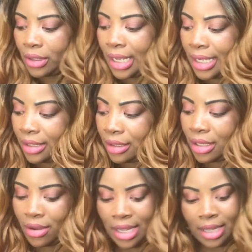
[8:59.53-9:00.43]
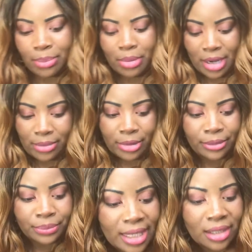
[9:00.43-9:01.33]
Okay, go ahead primer.
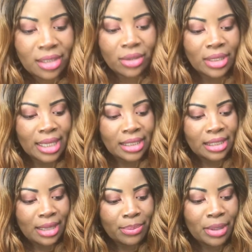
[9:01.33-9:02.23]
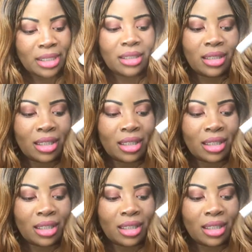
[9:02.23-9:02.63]
Right, so next up is